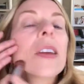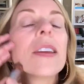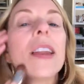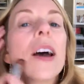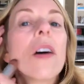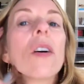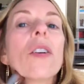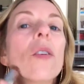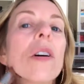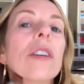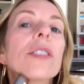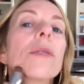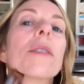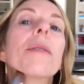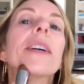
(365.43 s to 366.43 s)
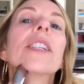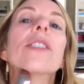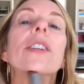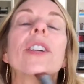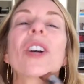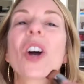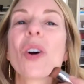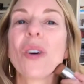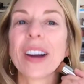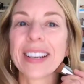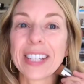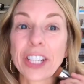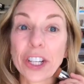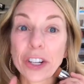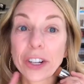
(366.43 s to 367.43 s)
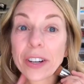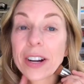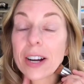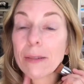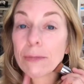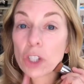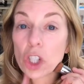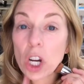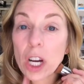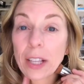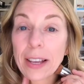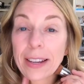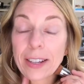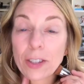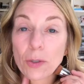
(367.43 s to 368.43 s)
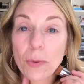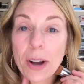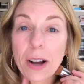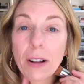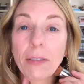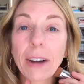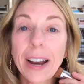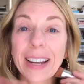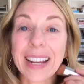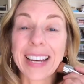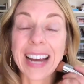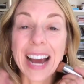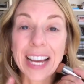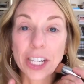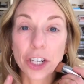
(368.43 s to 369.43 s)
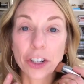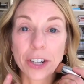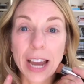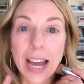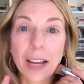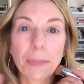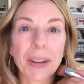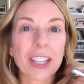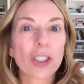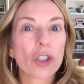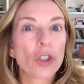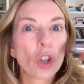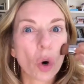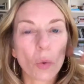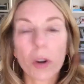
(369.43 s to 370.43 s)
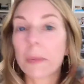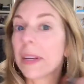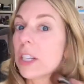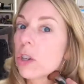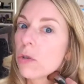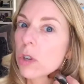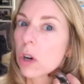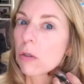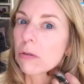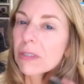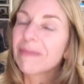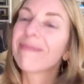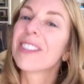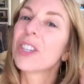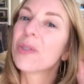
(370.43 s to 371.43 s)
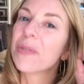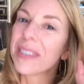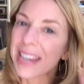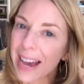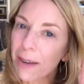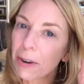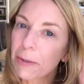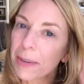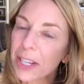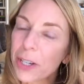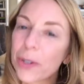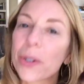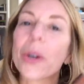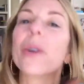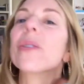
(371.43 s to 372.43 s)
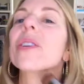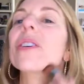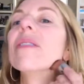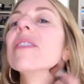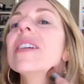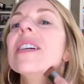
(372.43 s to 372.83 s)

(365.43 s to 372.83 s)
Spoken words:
Now, you also want to make sure you go into your jawline as well, right? And onto your neck, because you don't want to be two-toned. You do not want to be two-toned.